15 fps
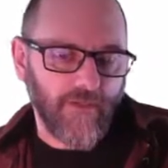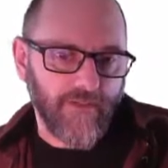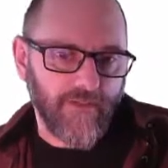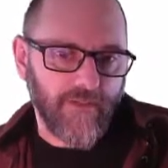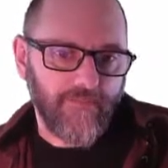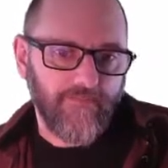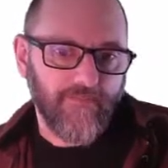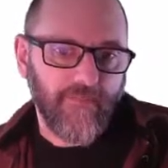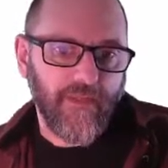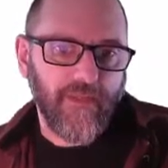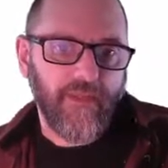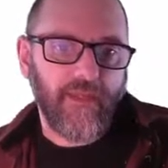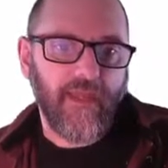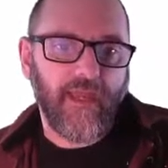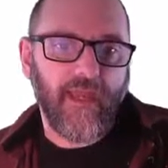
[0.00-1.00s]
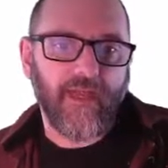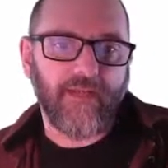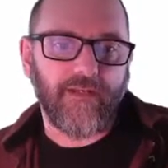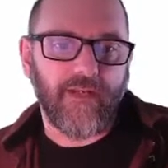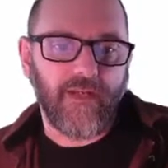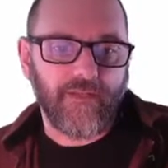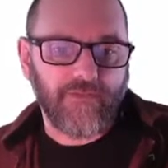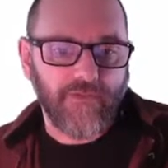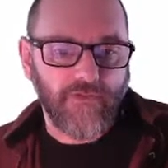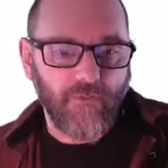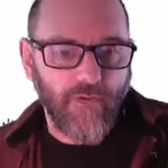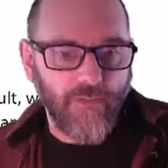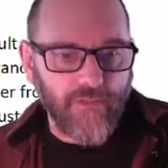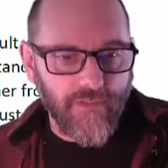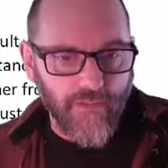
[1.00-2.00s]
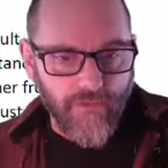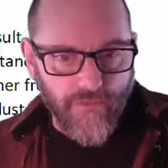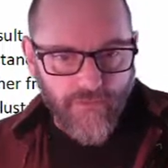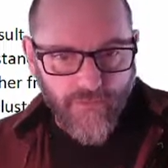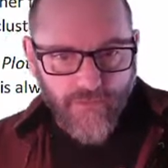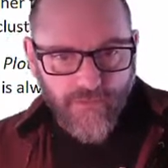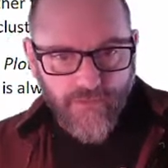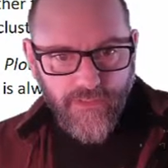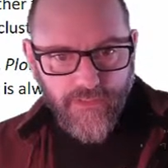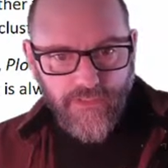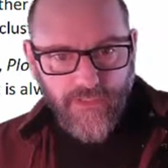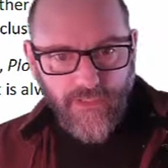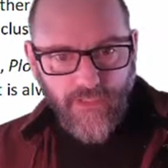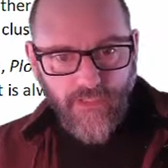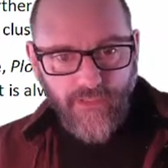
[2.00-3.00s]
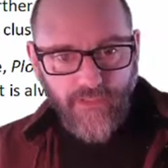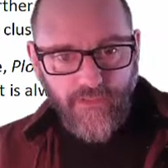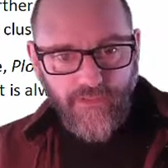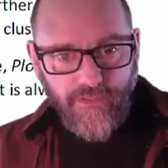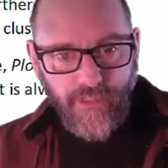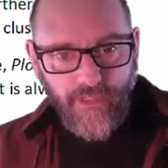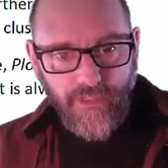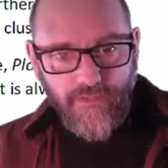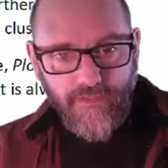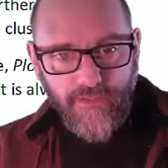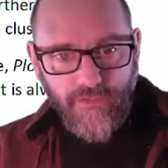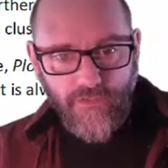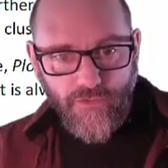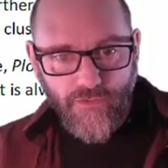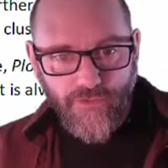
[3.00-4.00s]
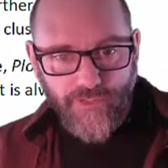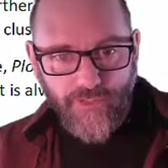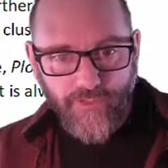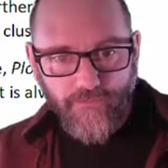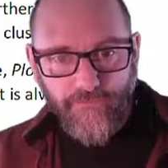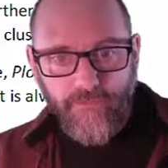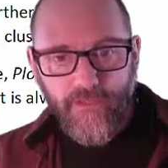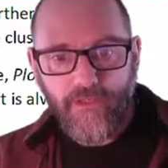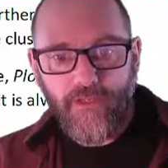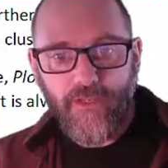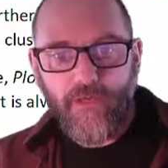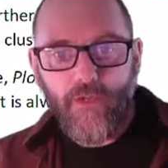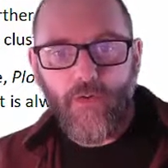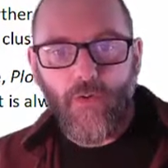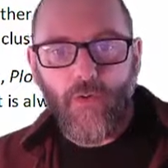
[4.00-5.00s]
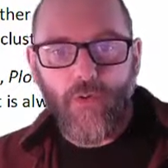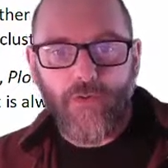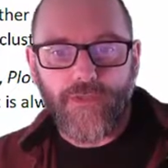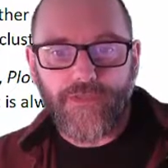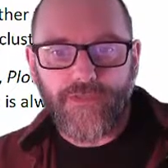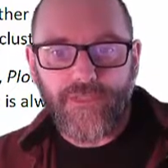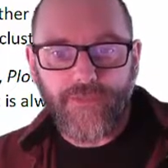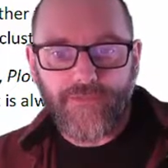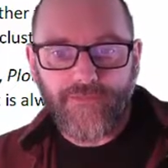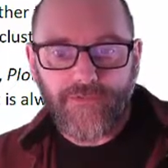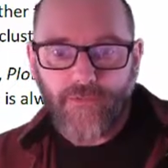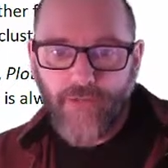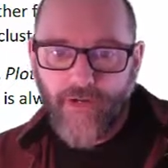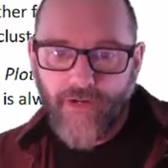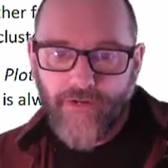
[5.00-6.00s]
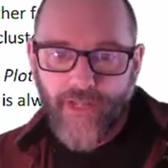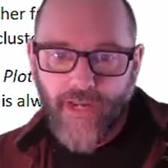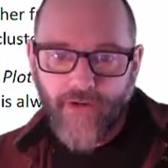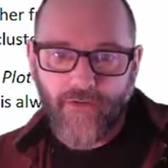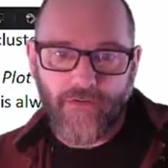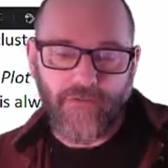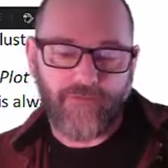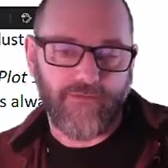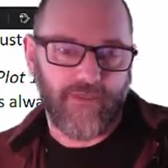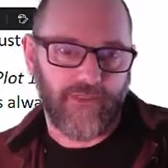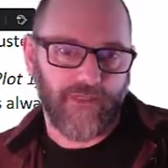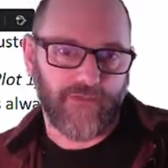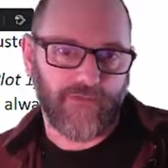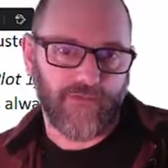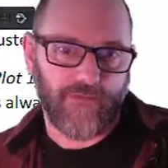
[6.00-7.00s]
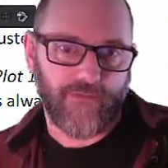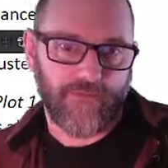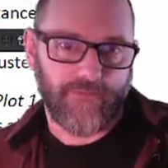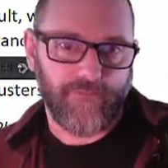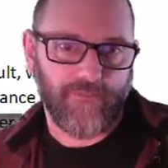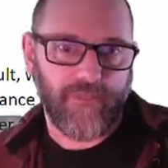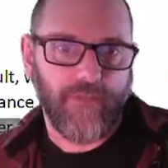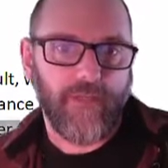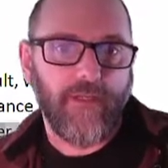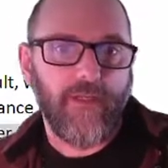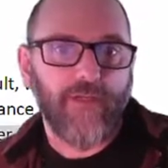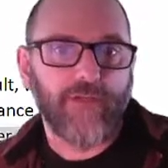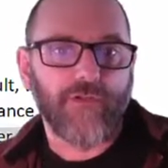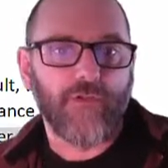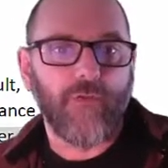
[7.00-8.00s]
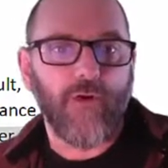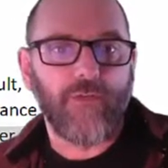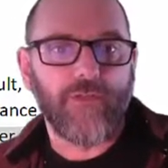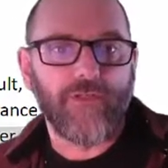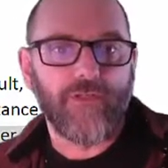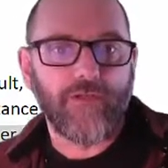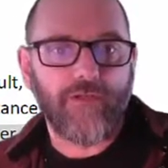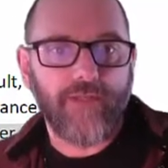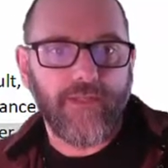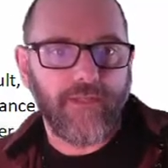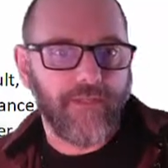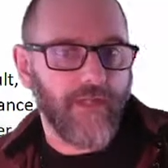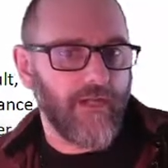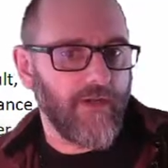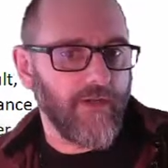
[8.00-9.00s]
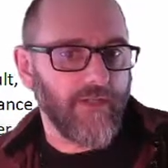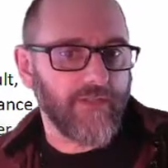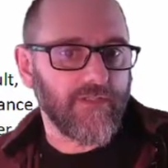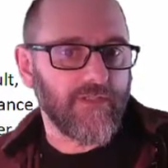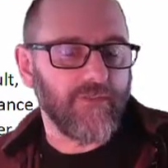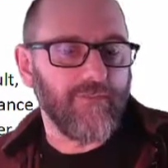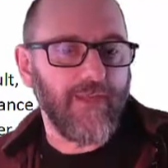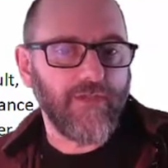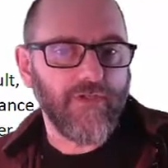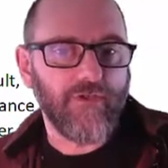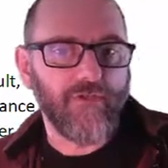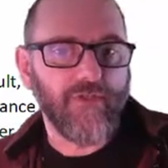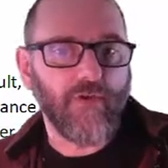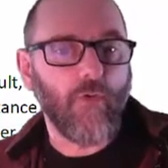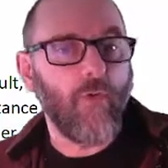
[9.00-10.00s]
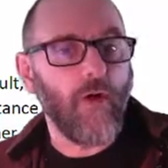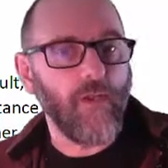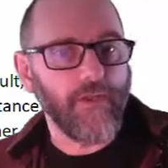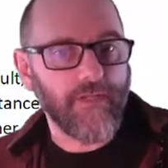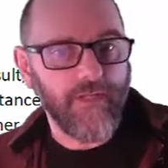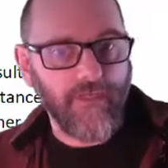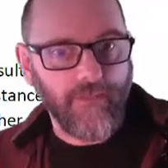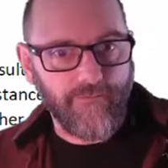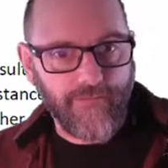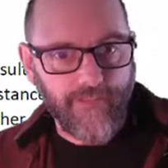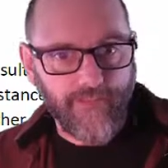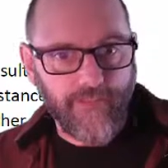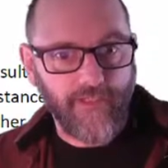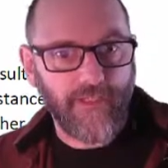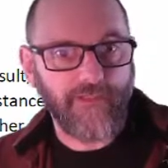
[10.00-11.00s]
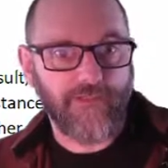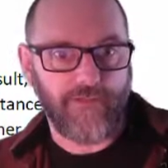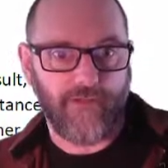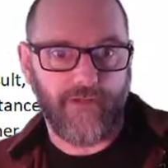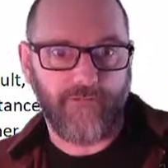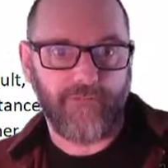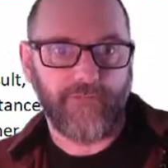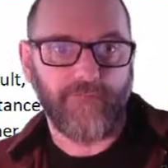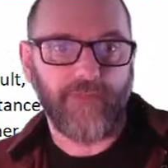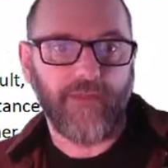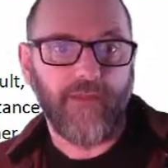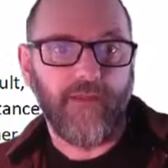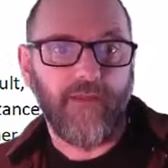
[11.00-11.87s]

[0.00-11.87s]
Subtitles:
quality. And so what we do is we use this thing called the inertia, or the sum squared error of the clusters. So what we do there is to measure the quality of this clustering,